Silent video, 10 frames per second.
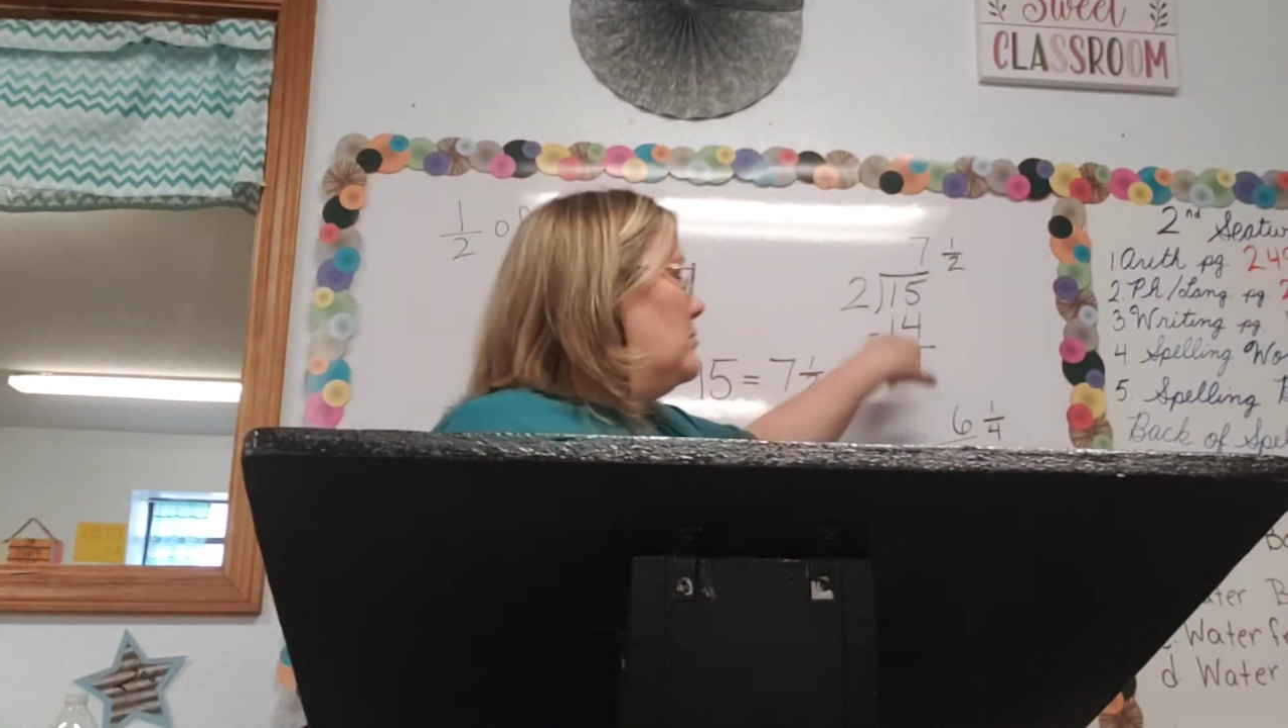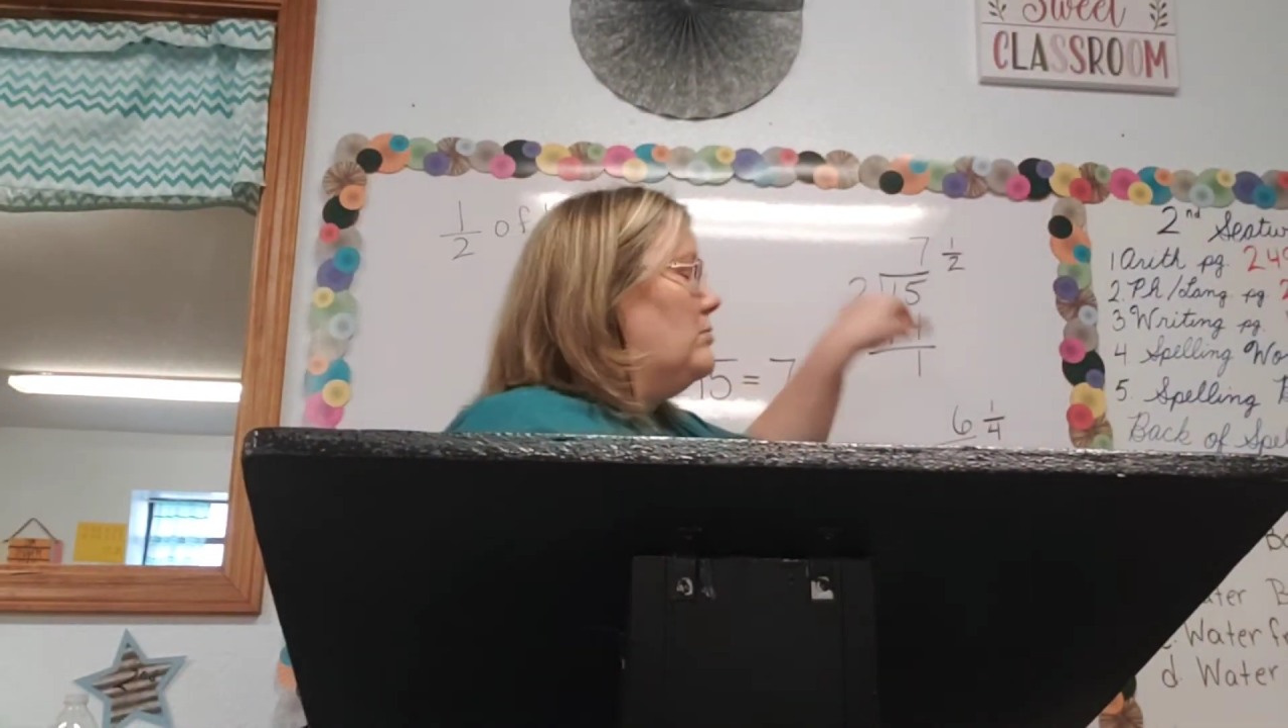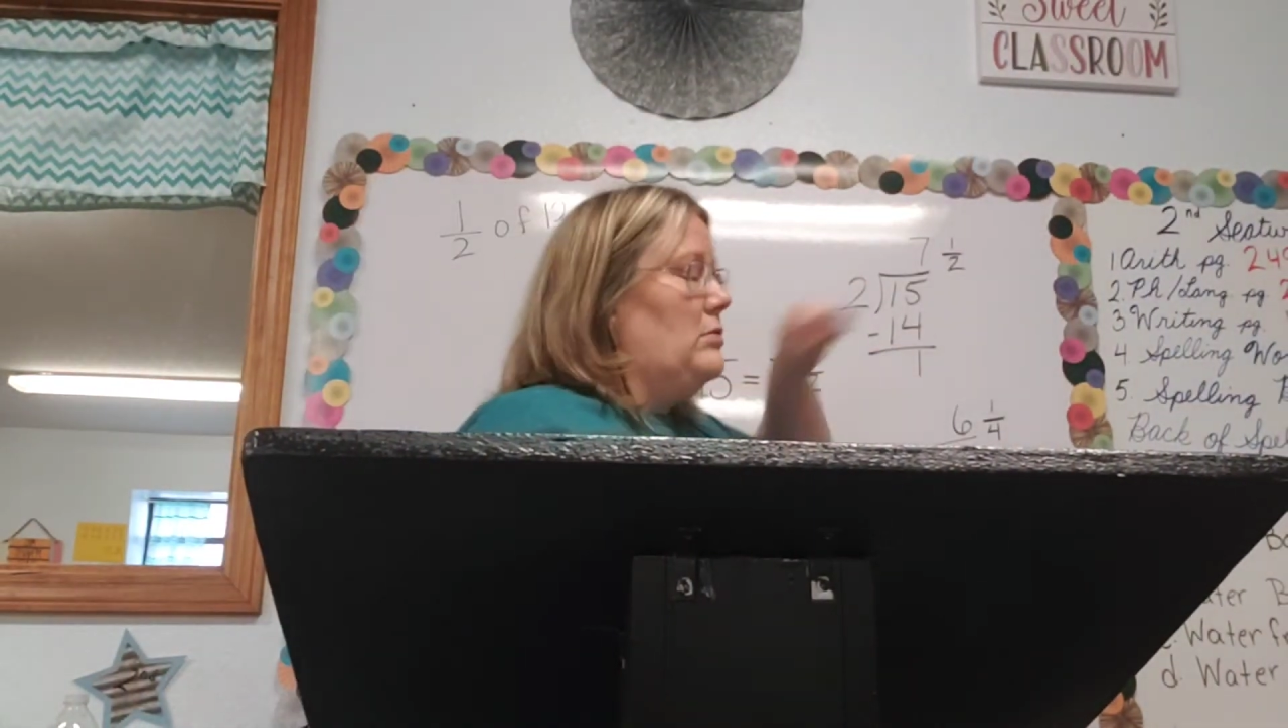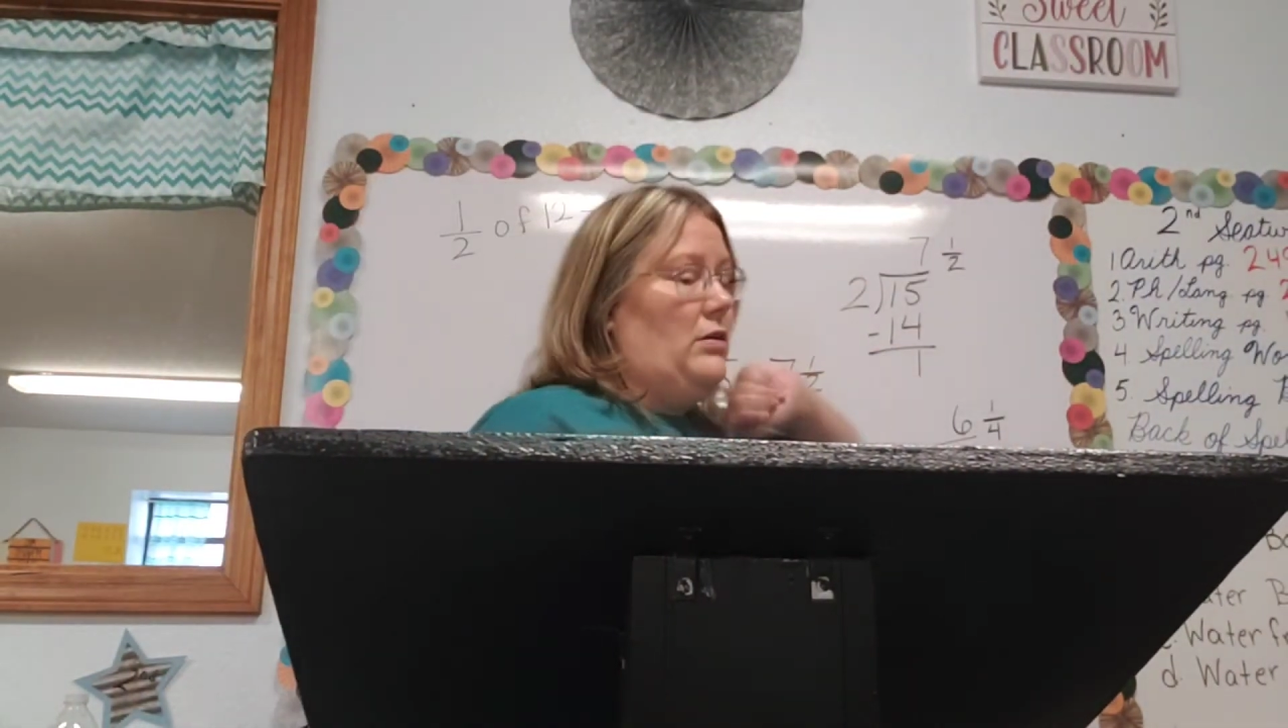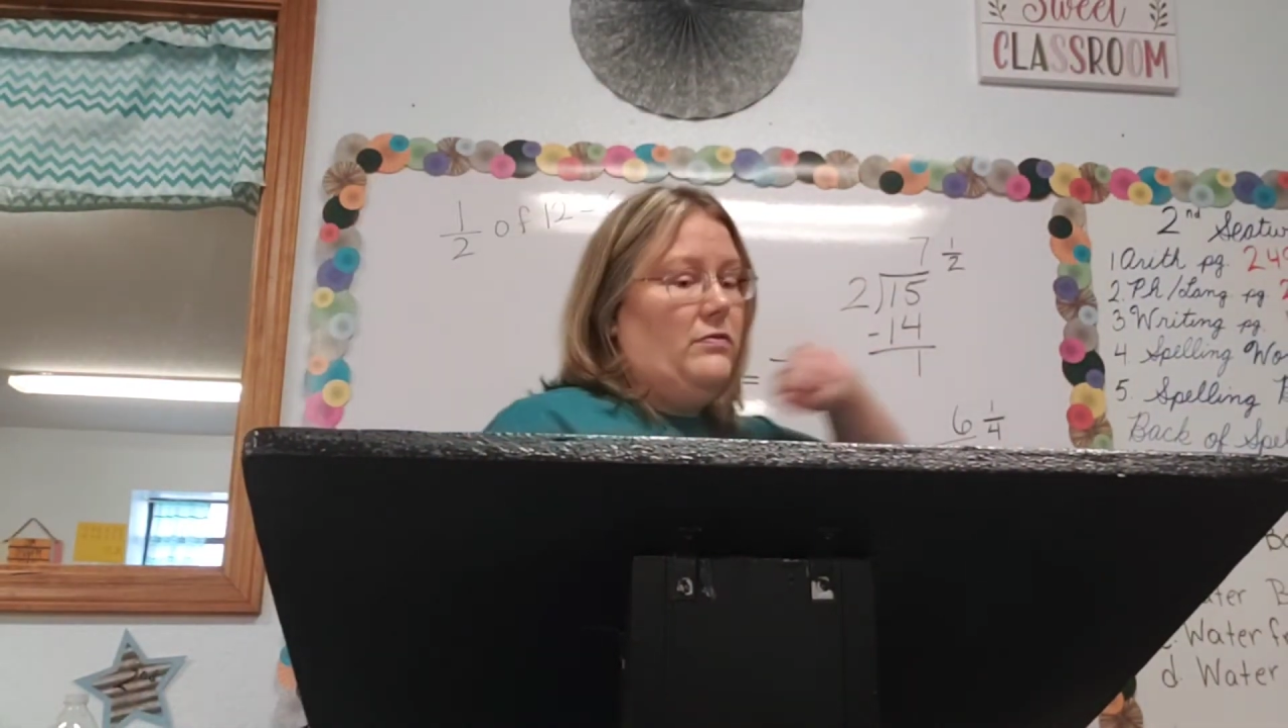
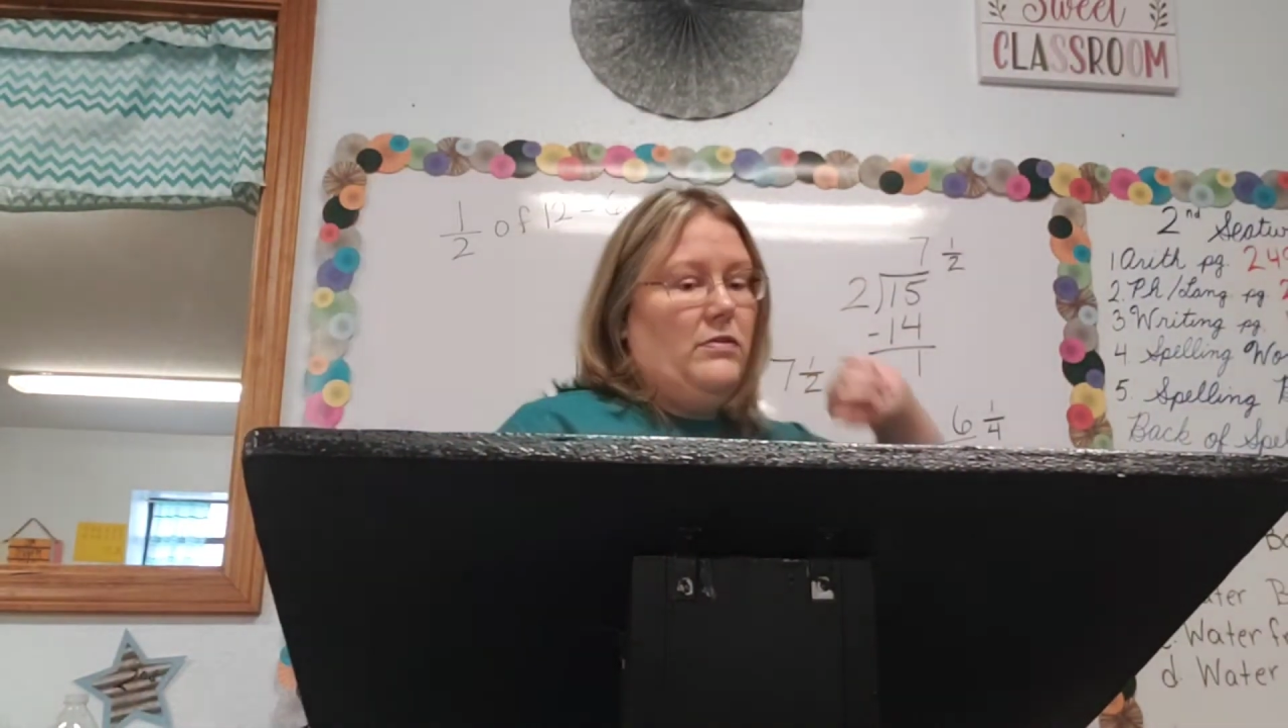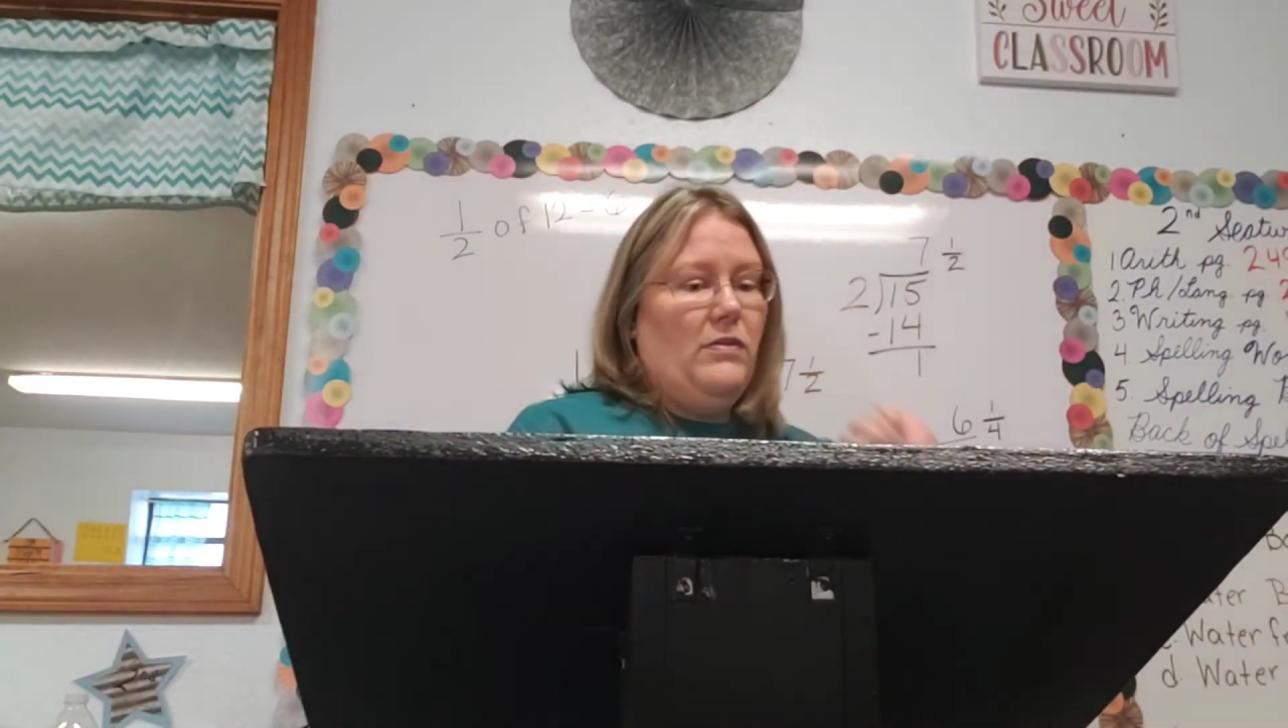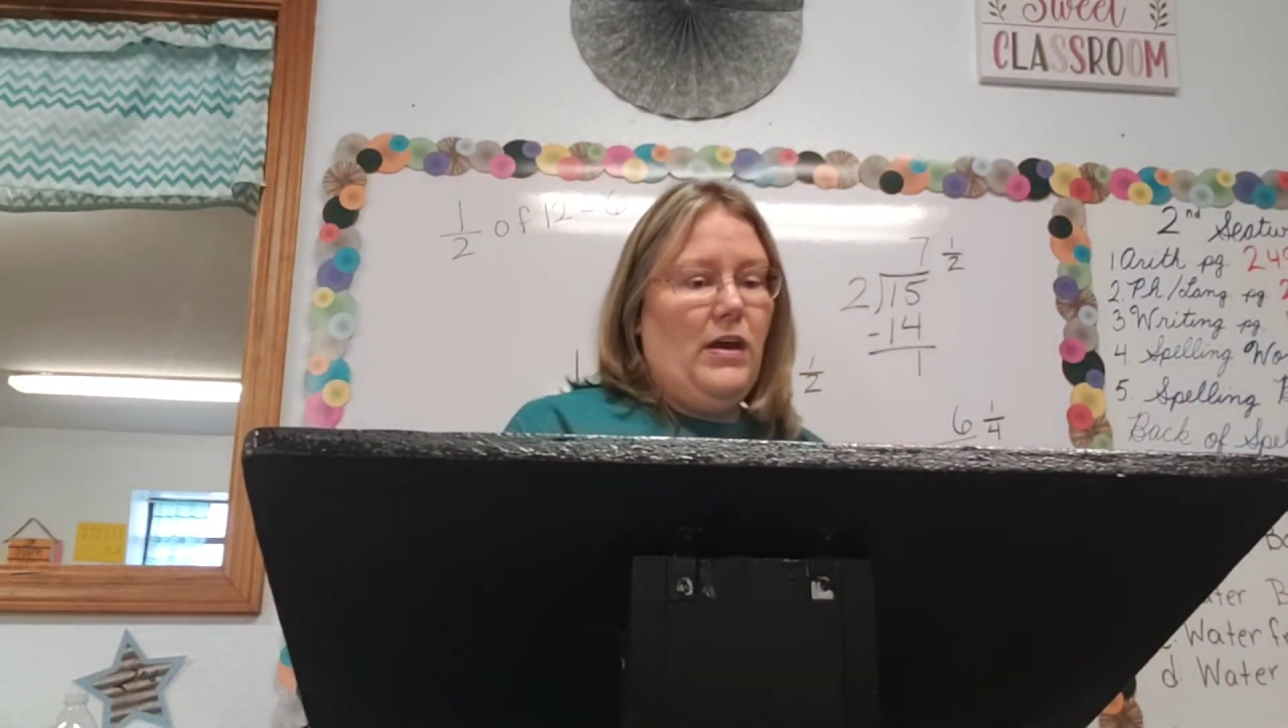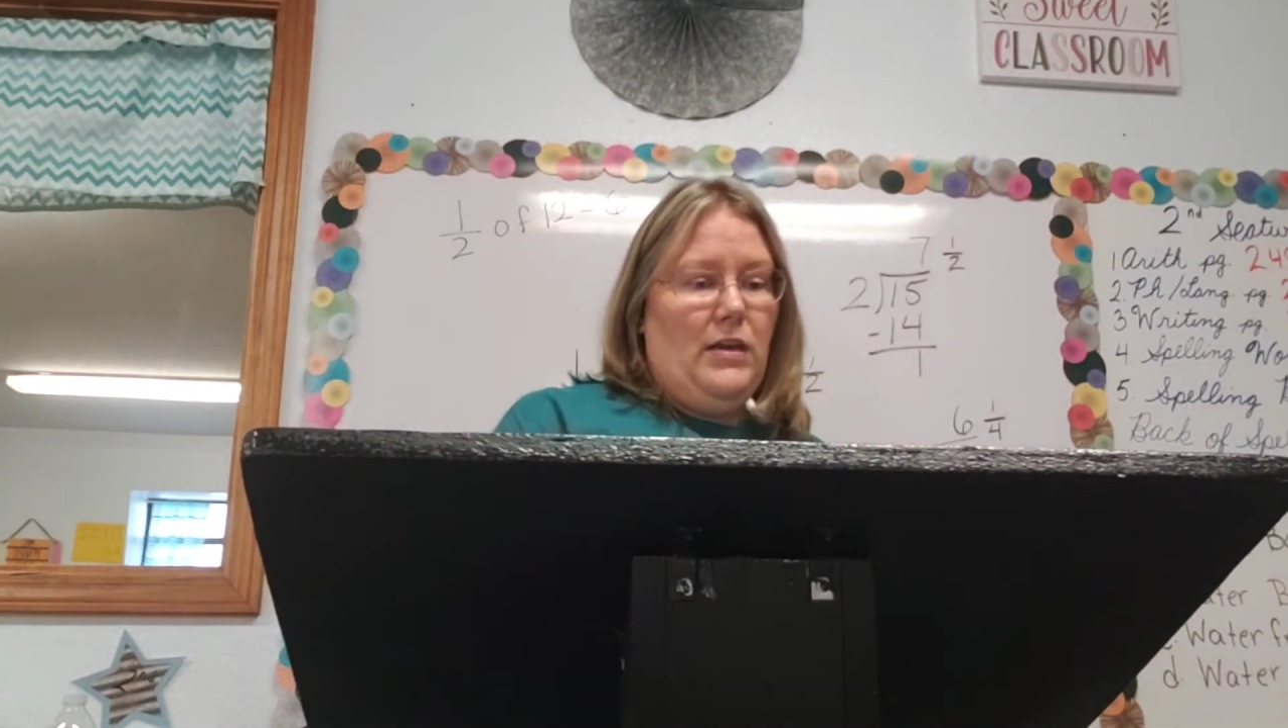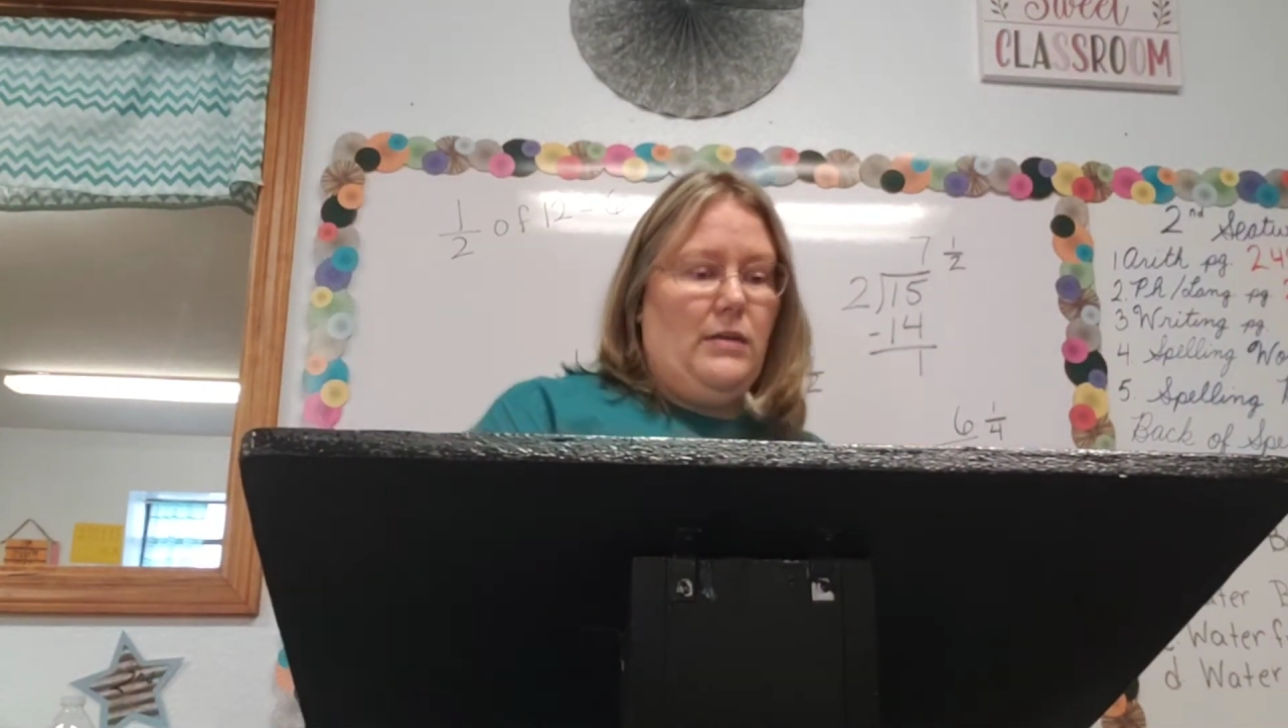when you've
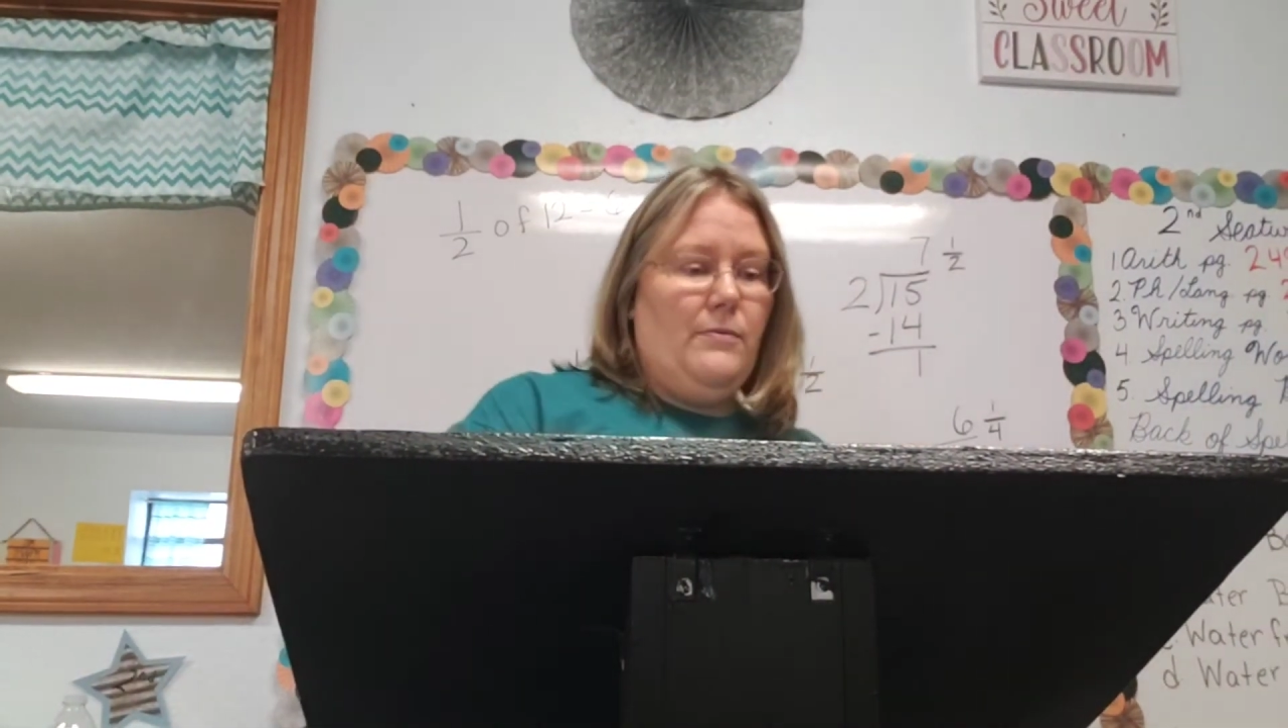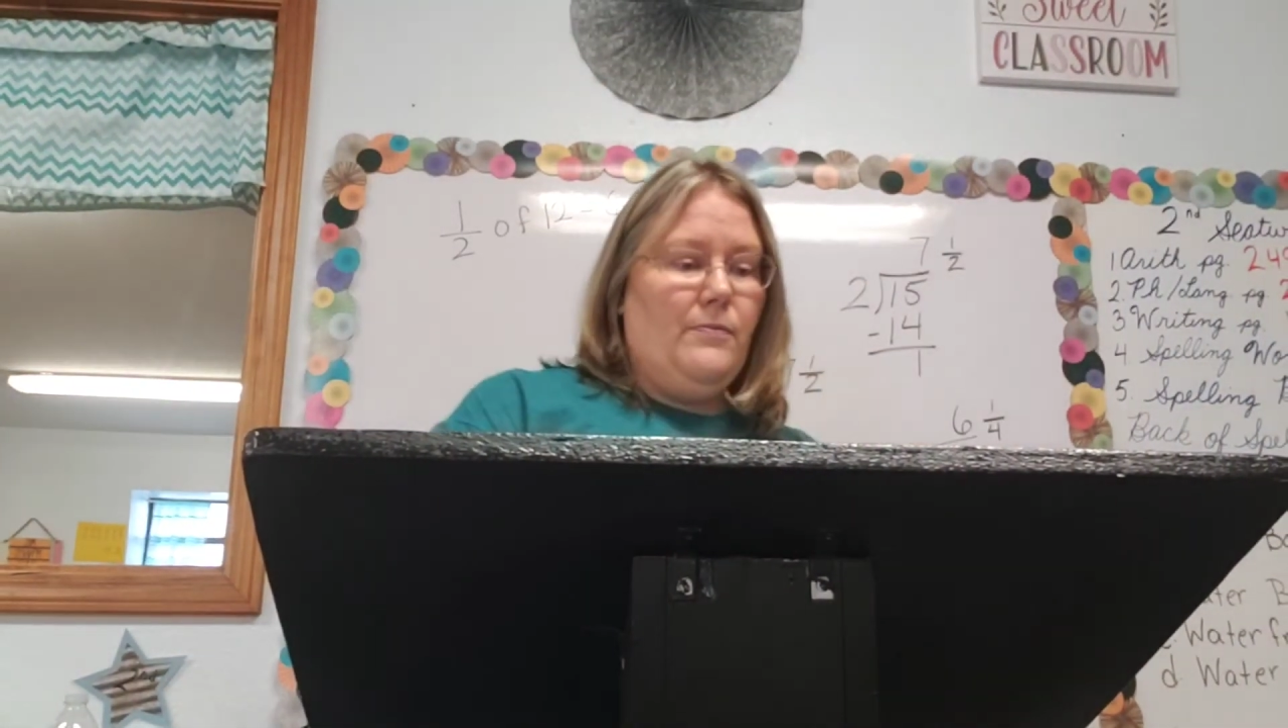divided.